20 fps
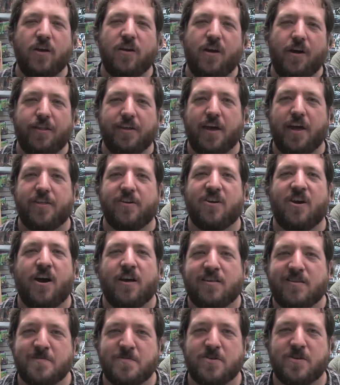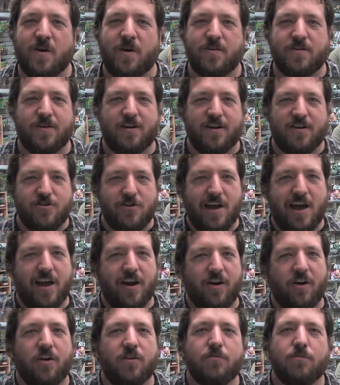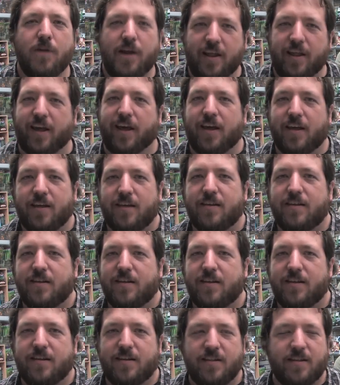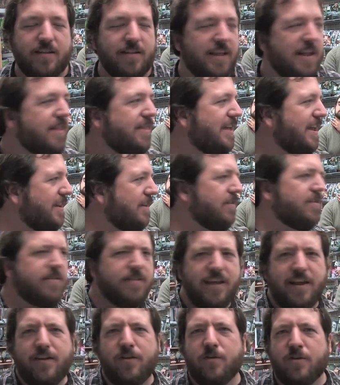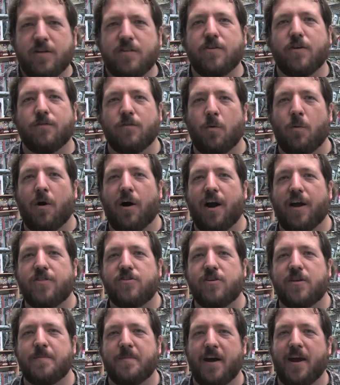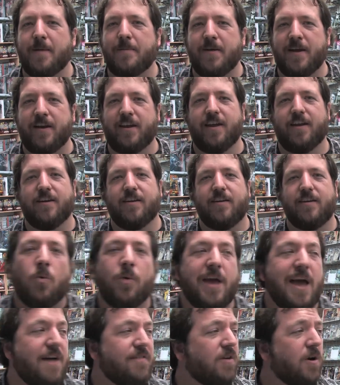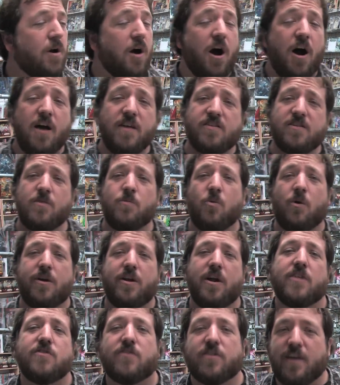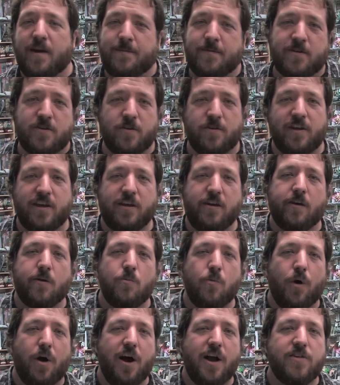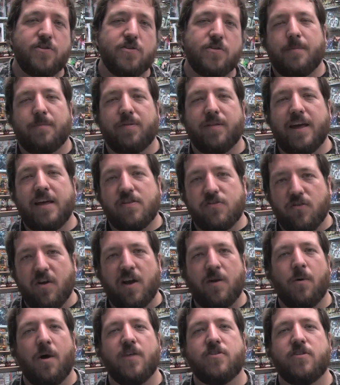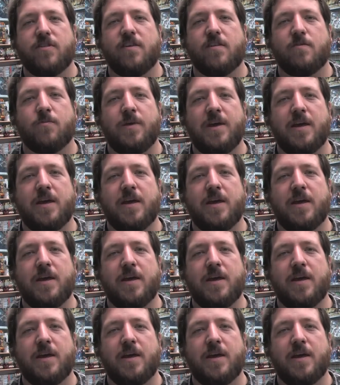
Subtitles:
out all the other awesome shows on our channel. Really. They do deserve a watch, in my opinion. We have our awesome 100th episode that you can watch. Please try to watch it this